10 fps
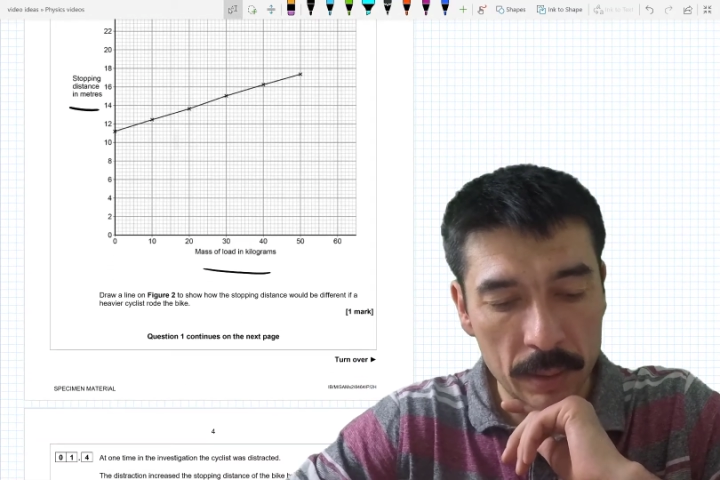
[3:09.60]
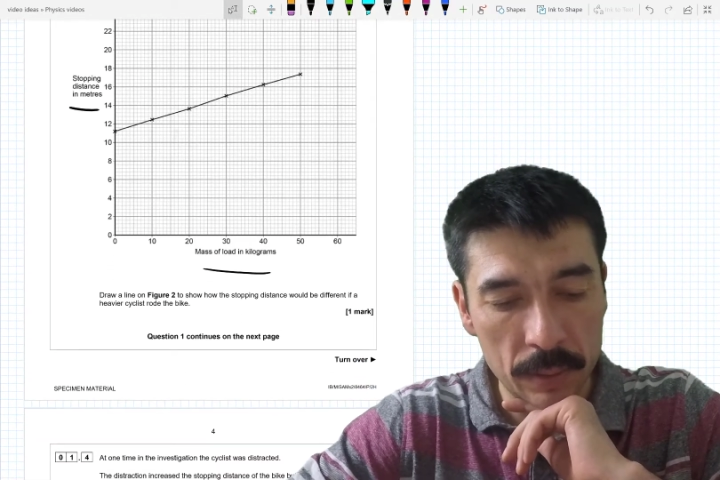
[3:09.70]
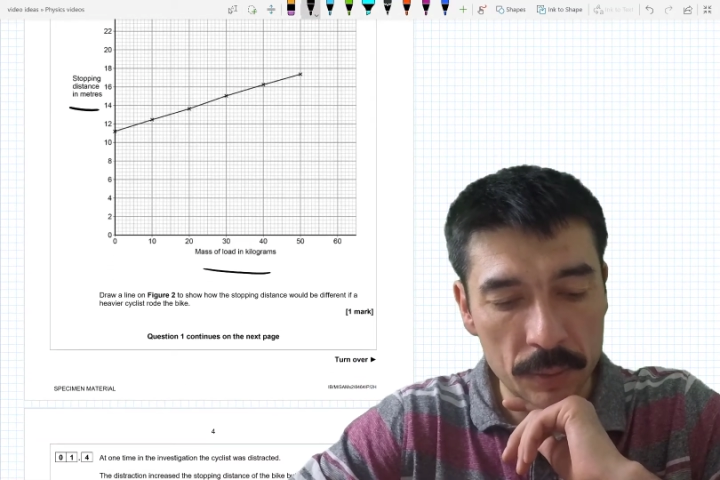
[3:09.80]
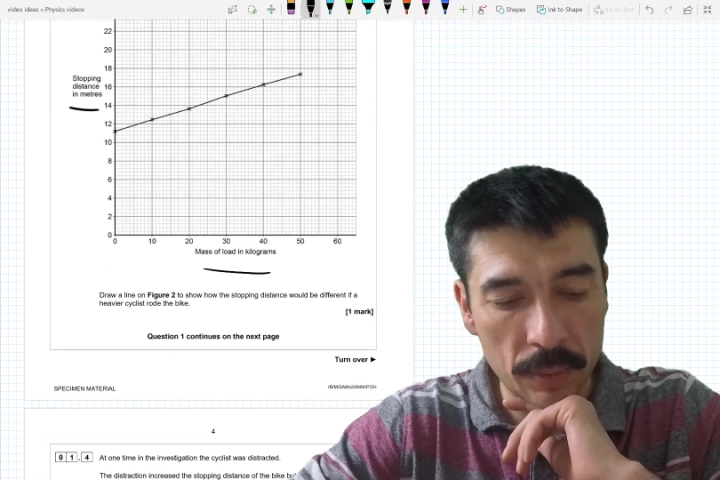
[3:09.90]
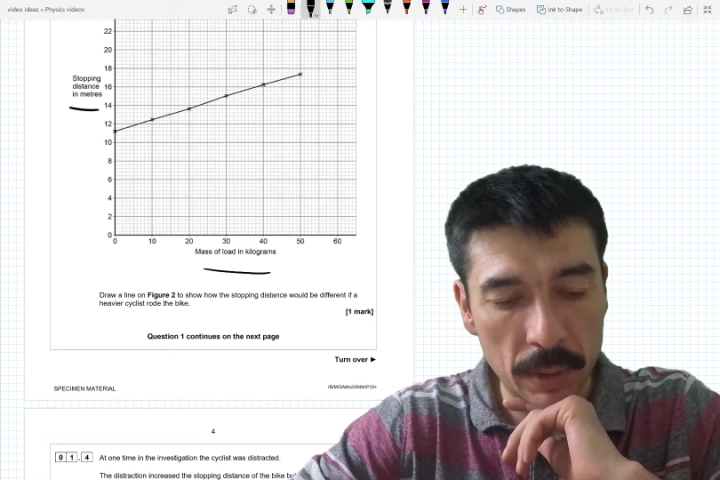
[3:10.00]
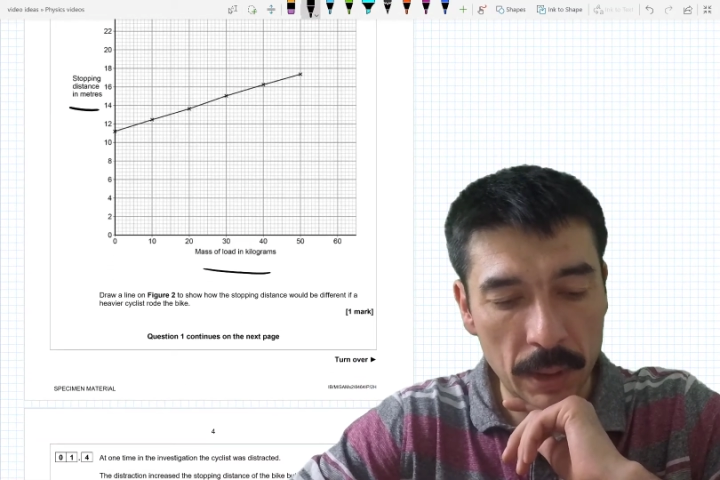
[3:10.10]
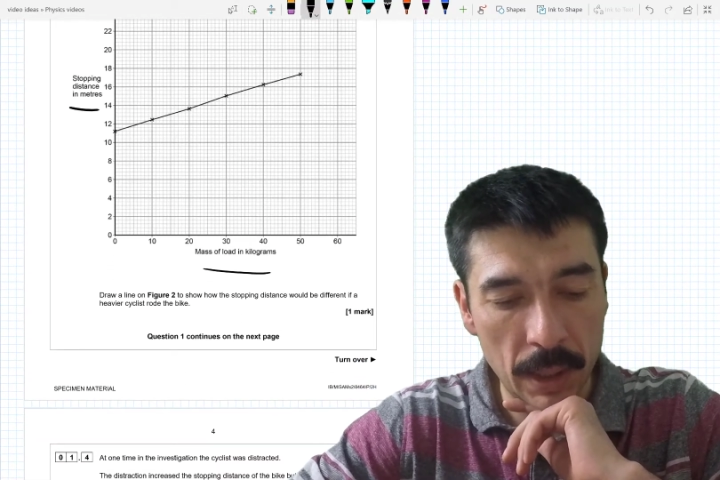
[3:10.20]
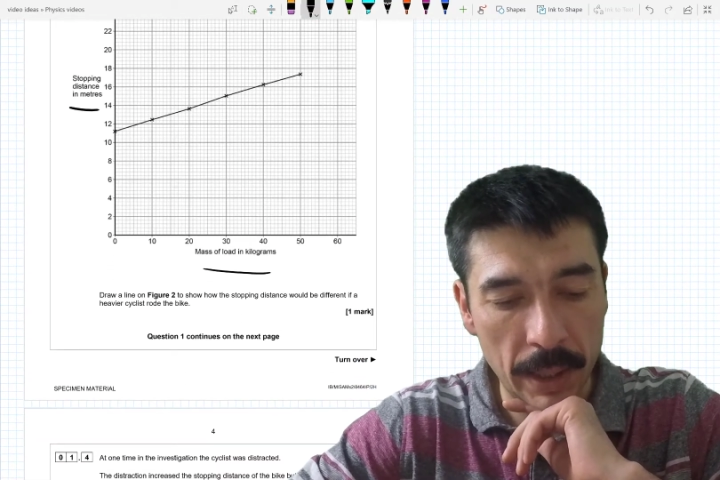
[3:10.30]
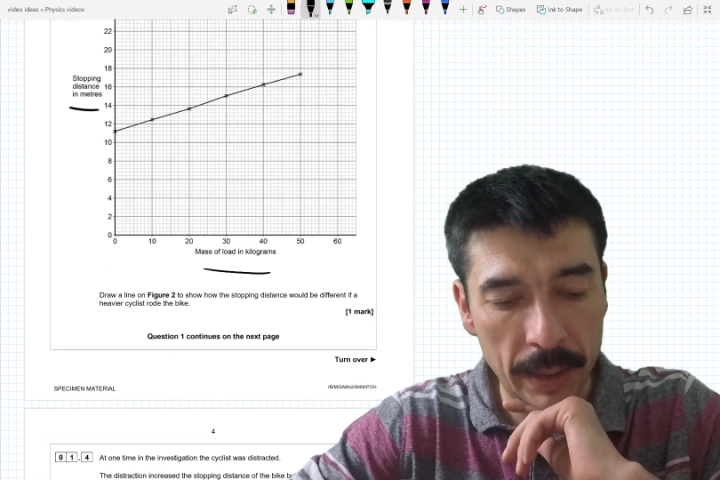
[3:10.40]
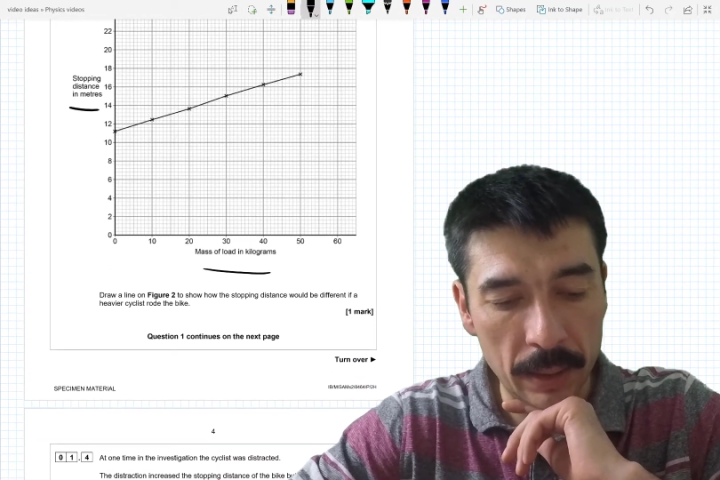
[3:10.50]
Draw a
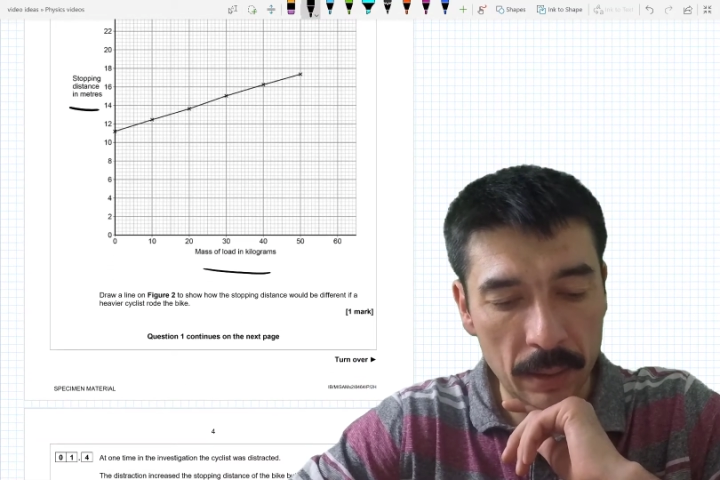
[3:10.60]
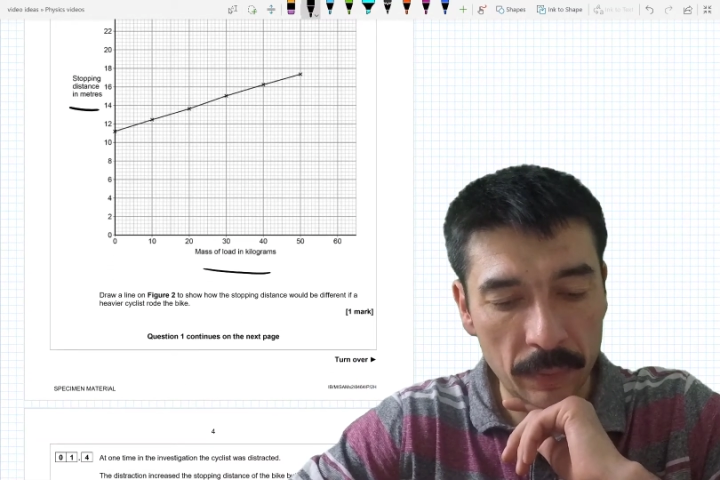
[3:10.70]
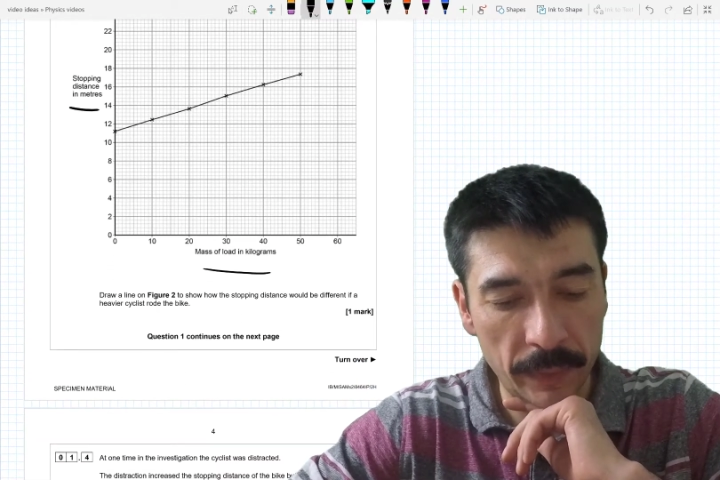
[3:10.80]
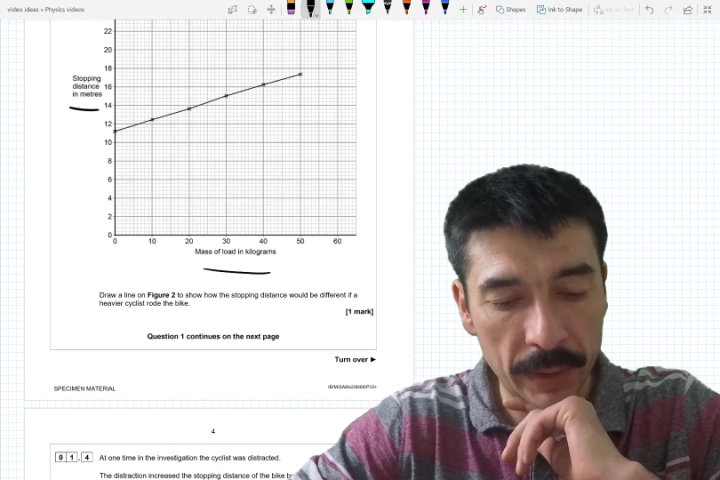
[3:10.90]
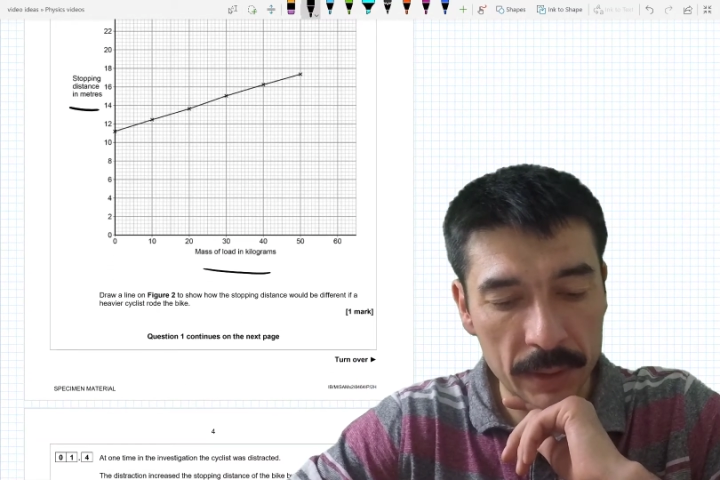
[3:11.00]
line on figure